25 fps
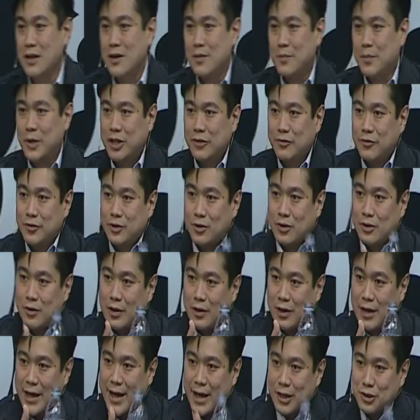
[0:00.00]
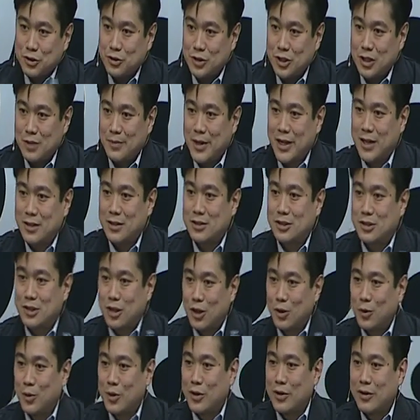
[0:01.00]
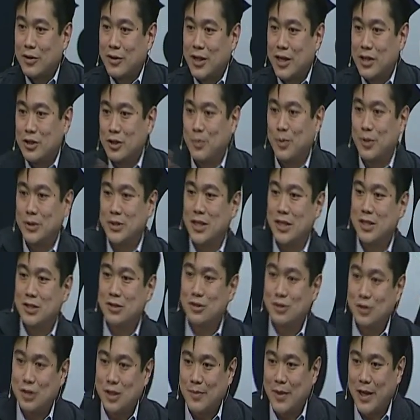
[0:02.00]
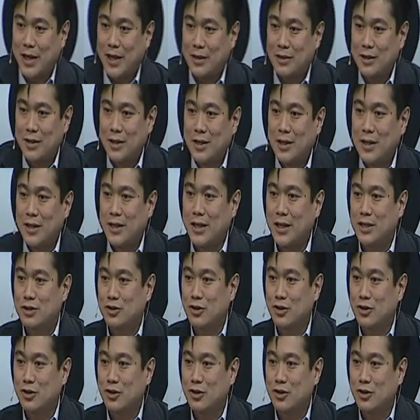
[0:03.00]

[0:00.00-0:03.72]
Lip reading: But if your actual demand is lower than your potential demand, it's